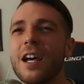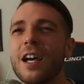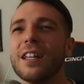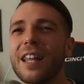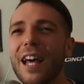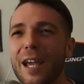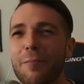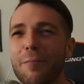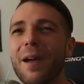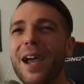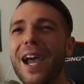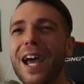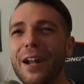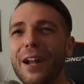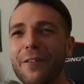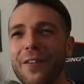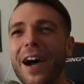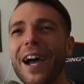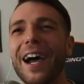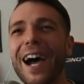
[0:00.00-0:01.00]
Like, man, if
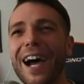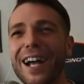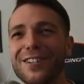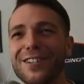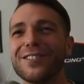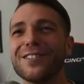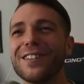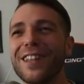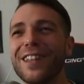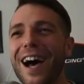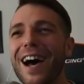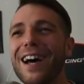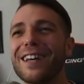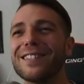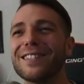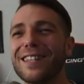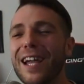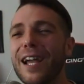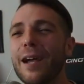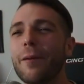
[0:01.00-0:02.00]
I had your last
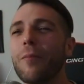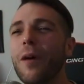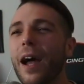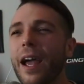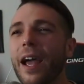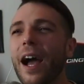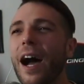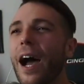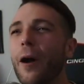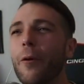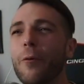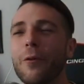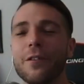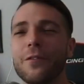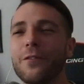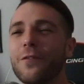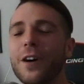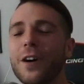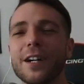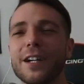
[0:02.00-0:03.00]
name, like I would
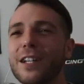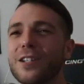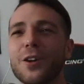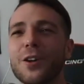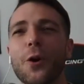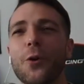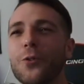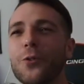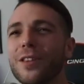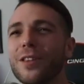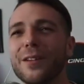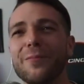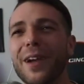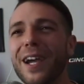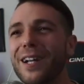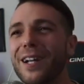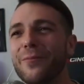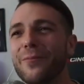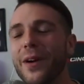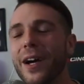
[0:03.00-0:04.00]
have fucking totally
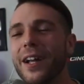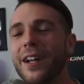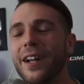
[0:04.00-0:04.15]
made it by now.